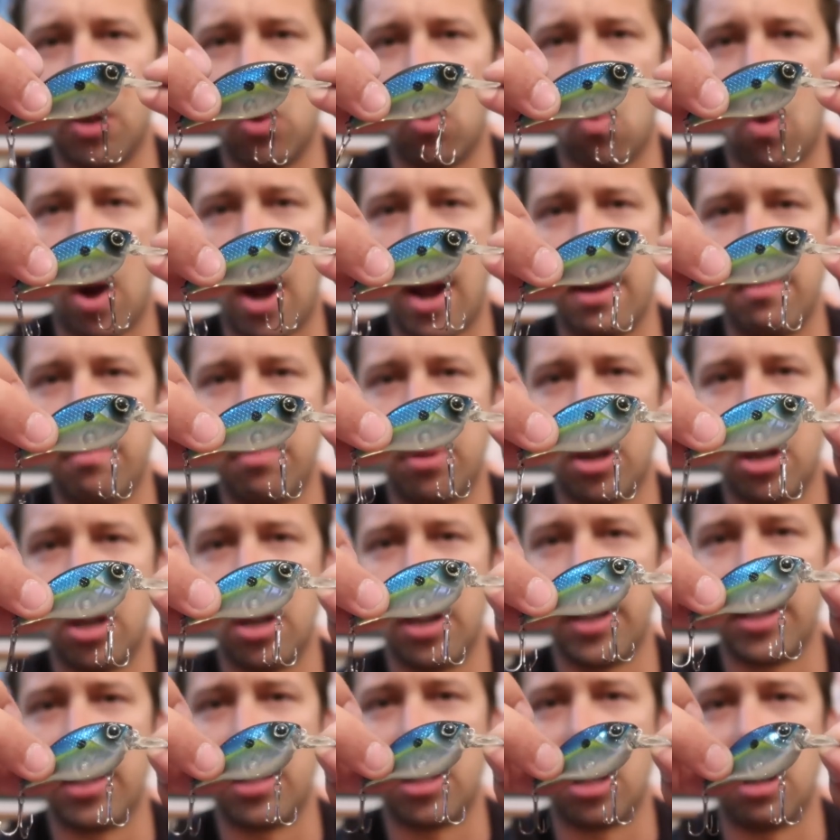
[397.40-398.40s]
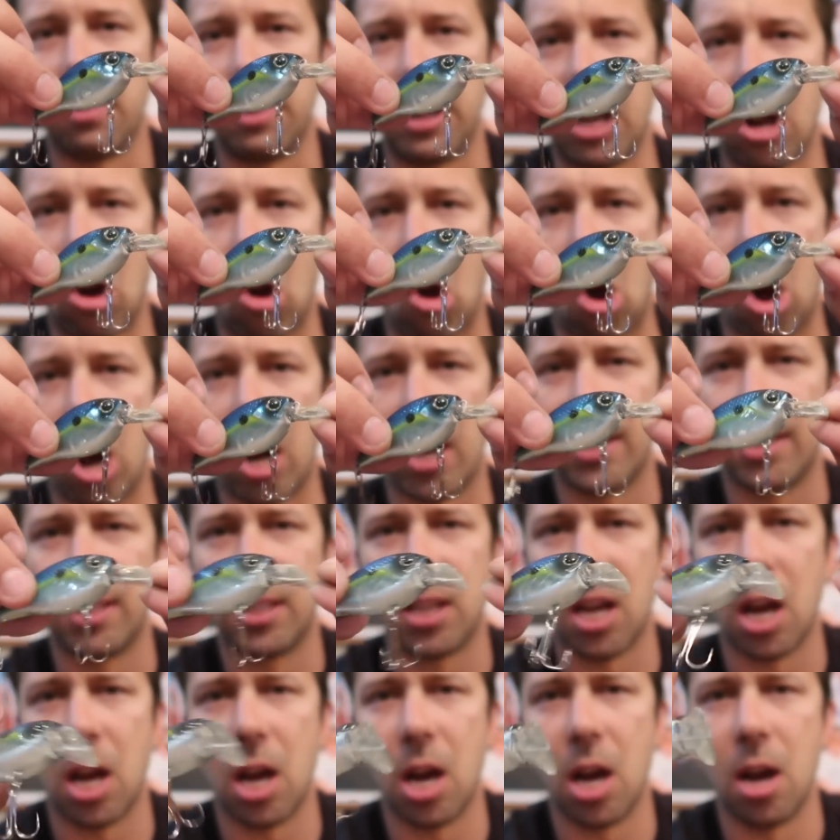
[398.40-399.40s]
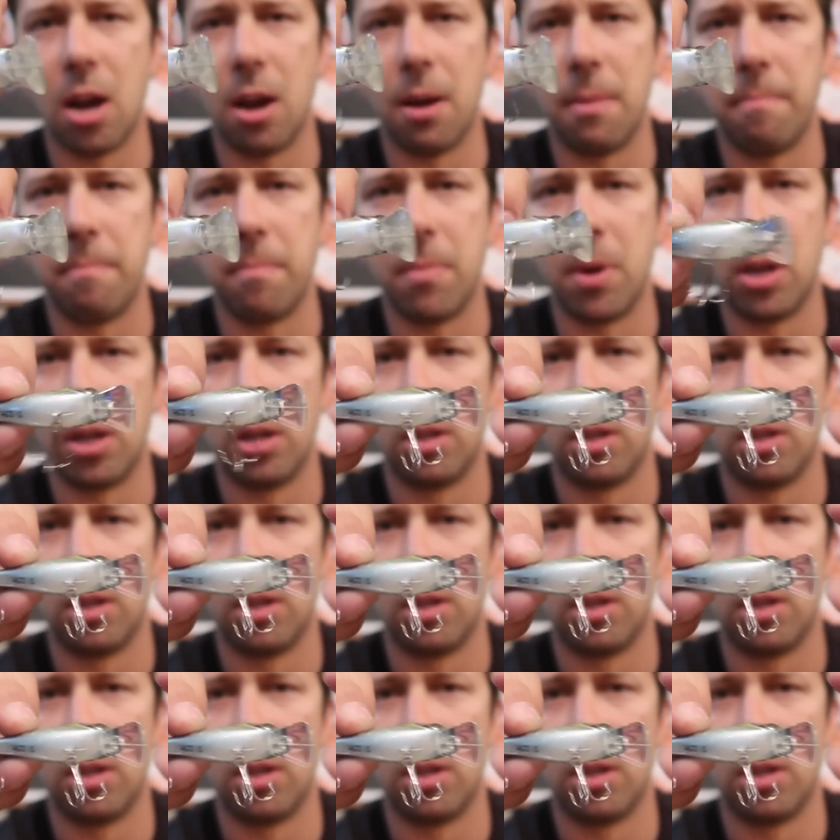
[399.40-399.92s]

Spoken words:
big wide part is gonna be awesome.